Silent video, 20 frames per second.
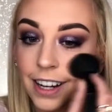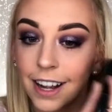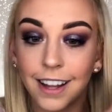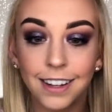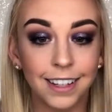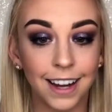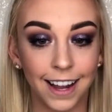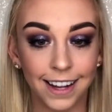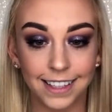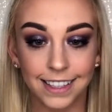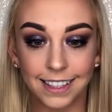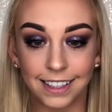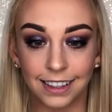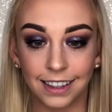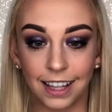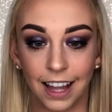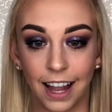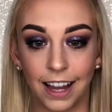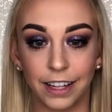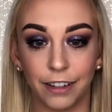a nice
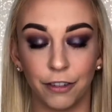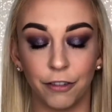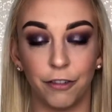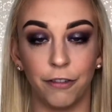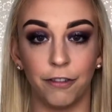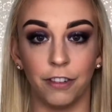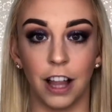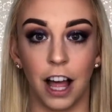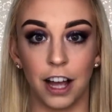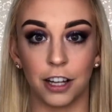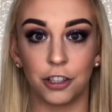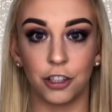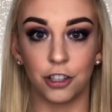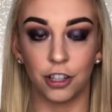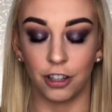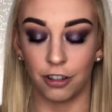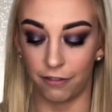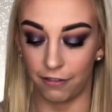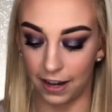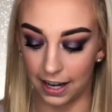light flush to
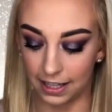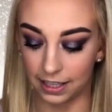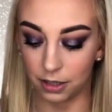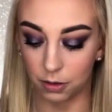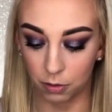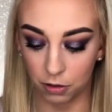the face,